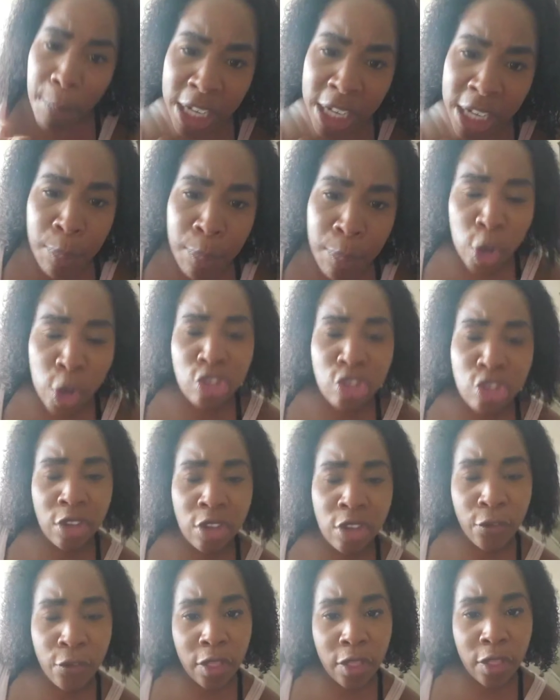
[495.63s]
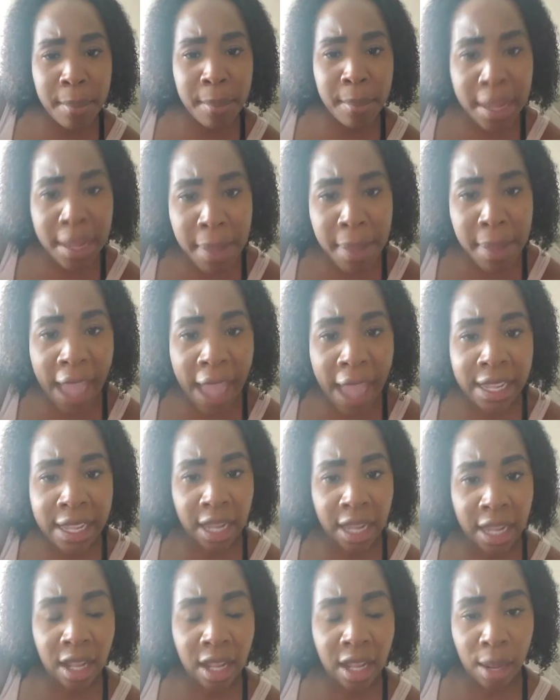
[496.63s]
But he pushed it for the meat
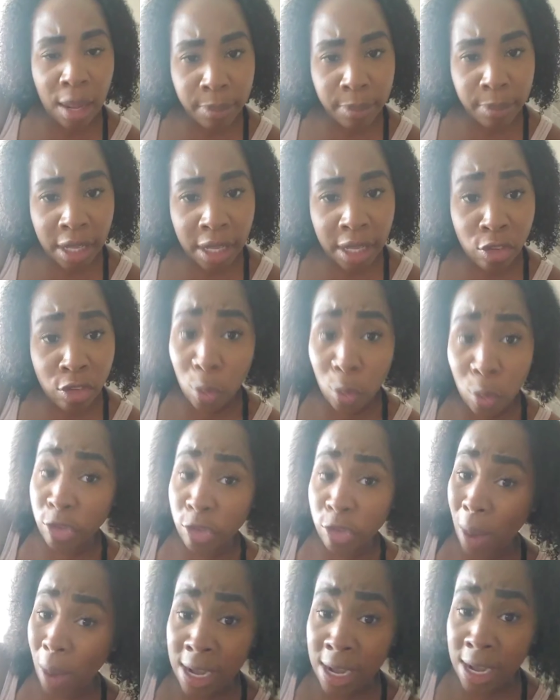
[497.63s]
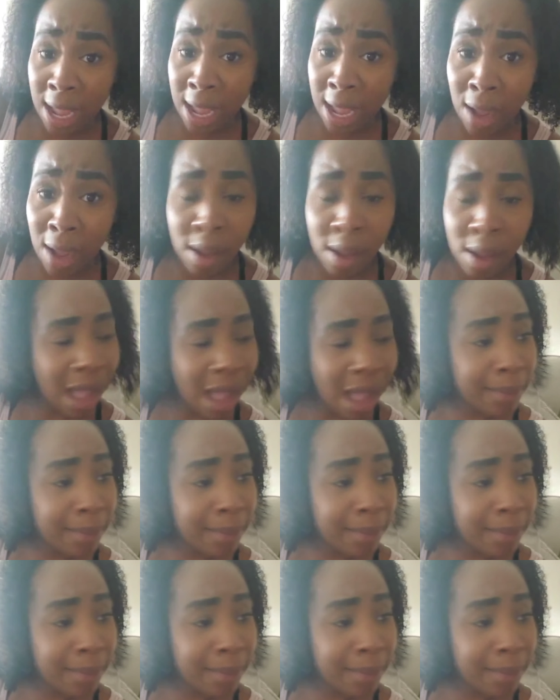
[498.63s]
packing companies, which right now,